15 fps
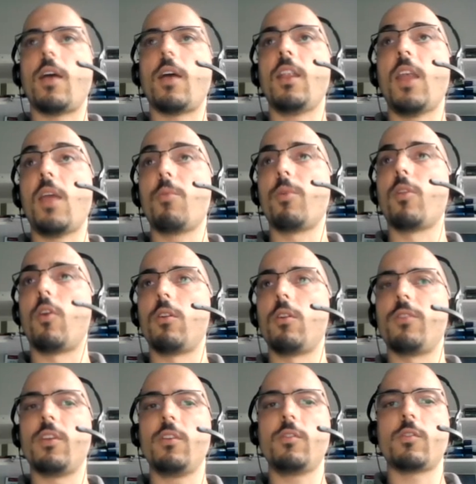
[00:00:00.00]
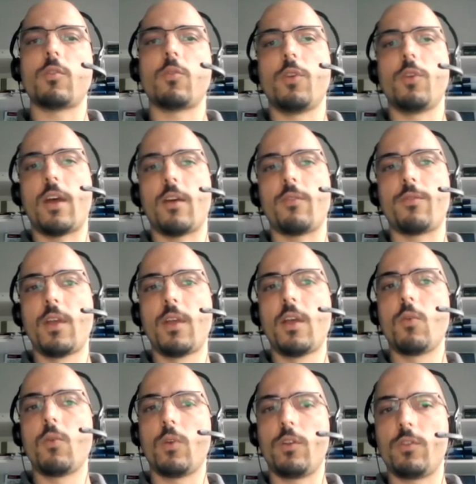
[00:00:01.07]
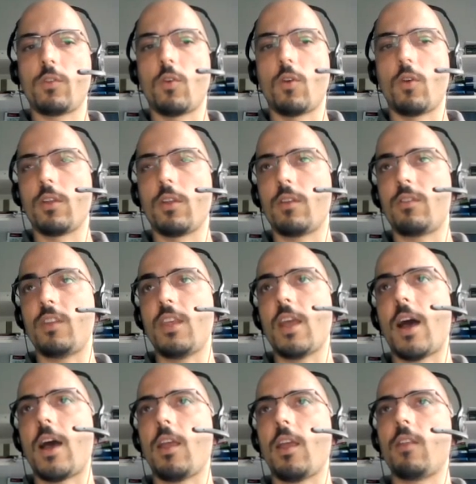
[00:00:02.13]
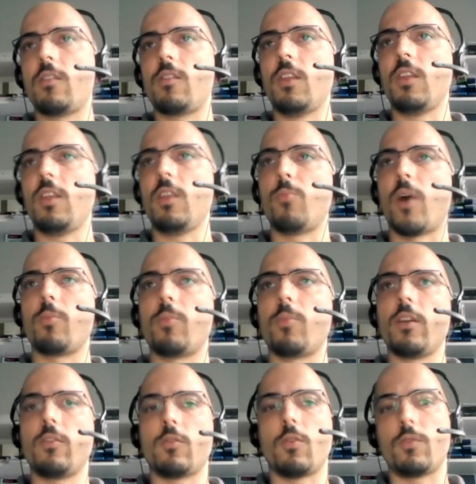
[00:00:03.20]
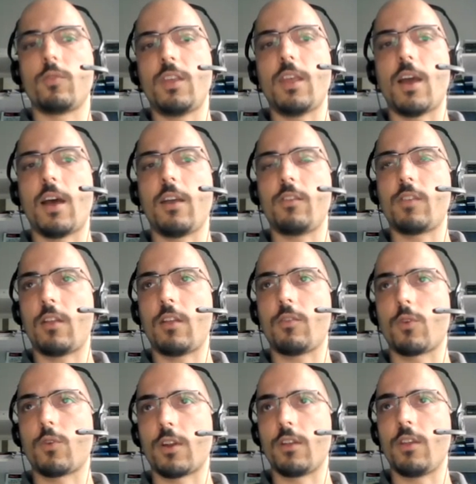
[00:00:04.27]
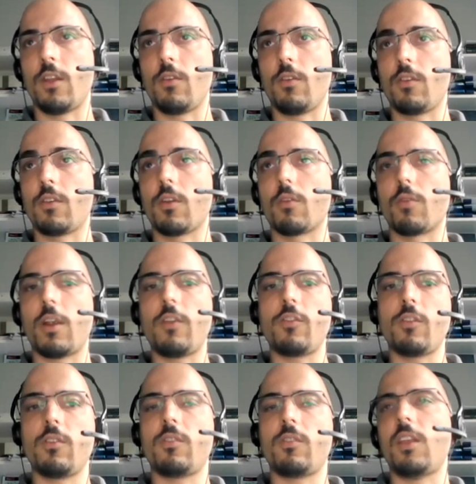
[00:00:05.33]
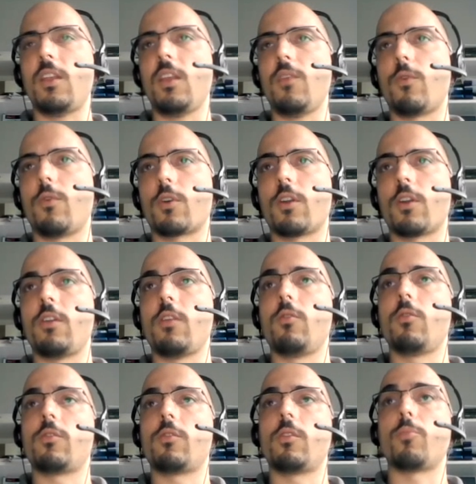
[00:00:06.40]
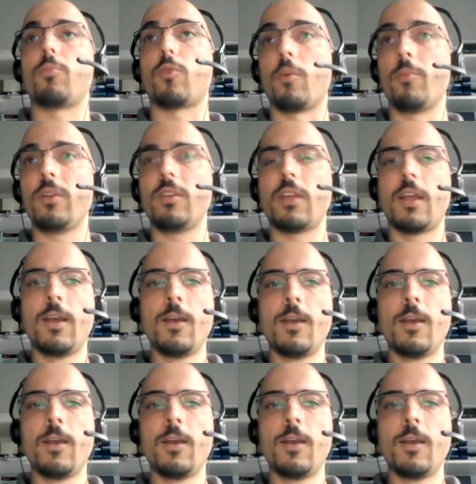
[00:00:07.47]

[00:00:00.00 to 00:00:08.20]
enable all of this. So you have what is called a CI and CD pipeline. So CI stands for continuous integration, CD for continuous deployment.